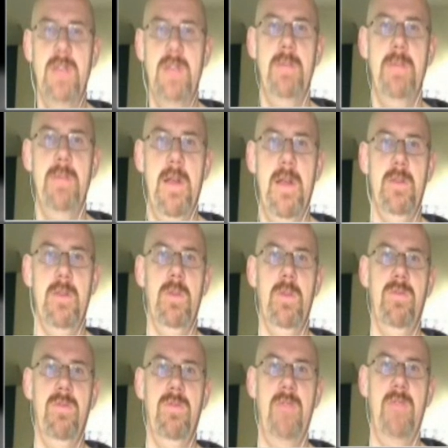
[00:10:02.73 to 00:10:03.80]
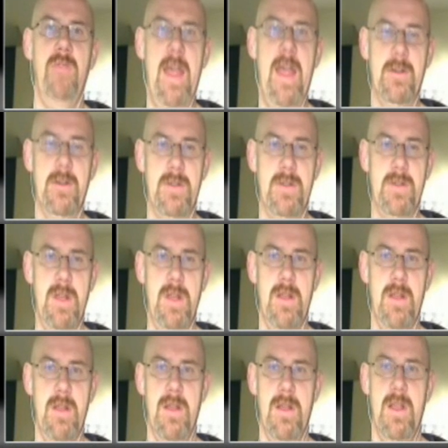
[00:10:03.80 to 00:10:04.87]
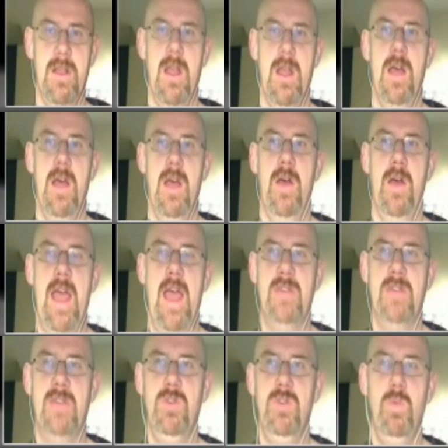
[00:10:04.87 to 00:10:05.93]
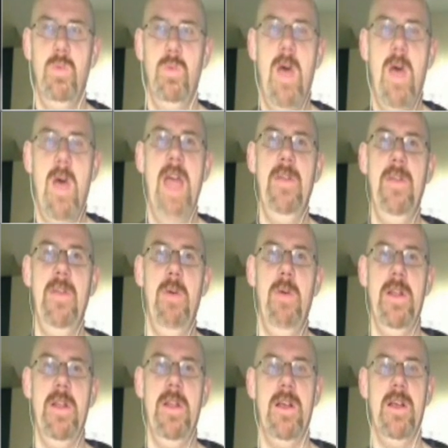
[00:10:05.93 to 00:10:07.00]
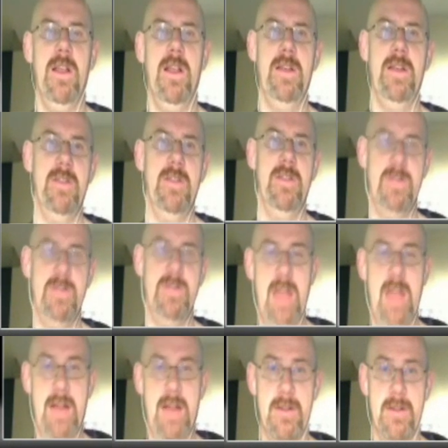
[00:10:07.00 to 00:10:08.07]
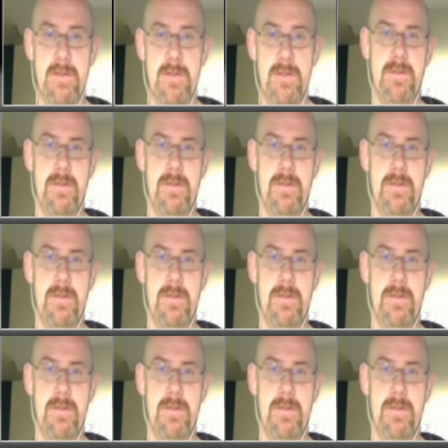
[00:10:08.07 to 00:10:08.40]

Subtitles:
transparent with faculty as to why they want to collect this data.